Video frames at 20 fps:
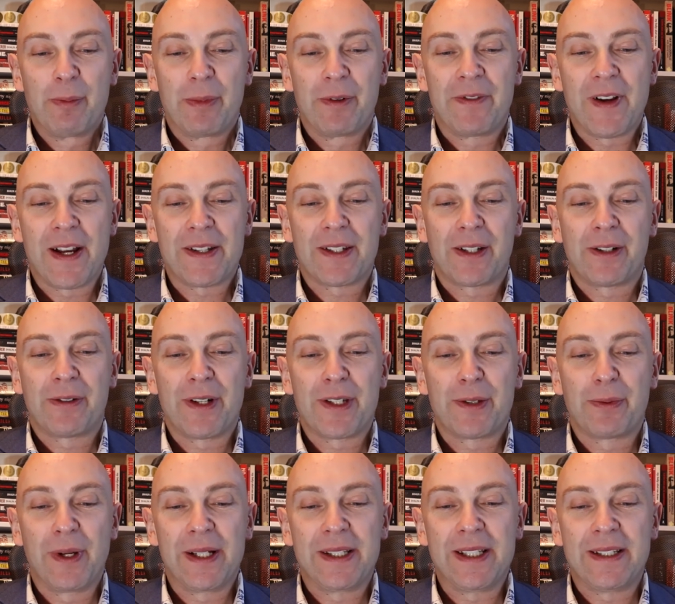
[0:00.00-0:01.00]
Professor
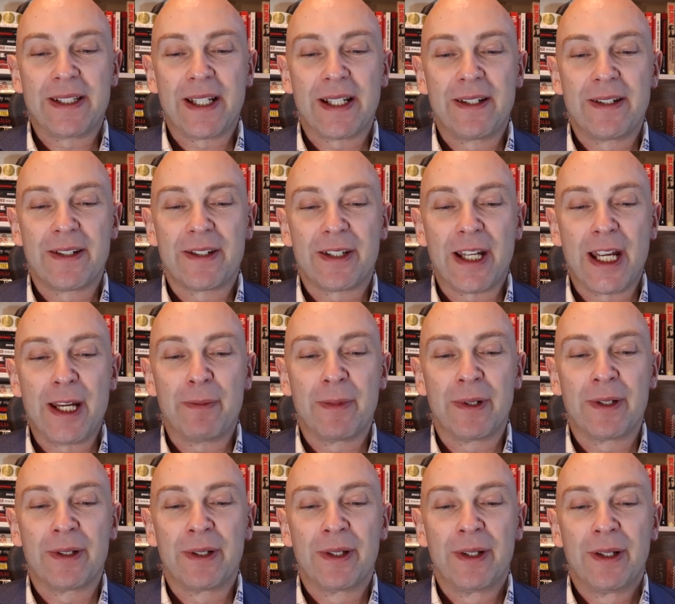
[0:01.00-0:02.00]
Chris Whitty said in a
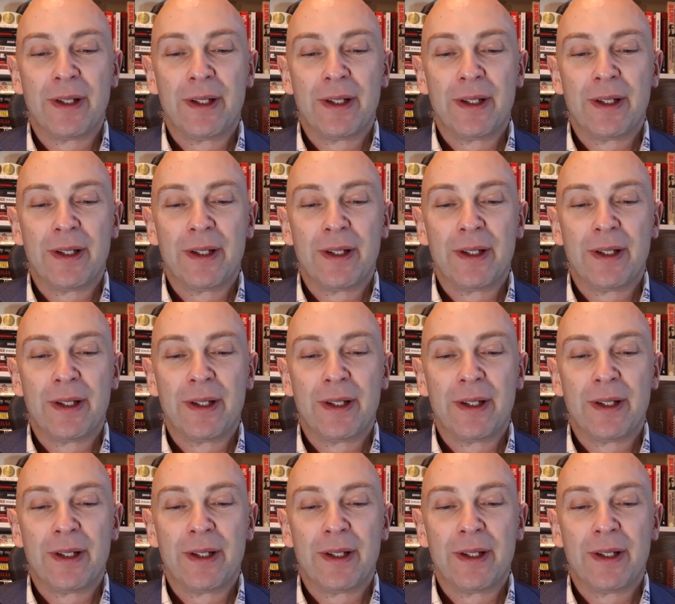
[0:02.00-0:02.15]
statement,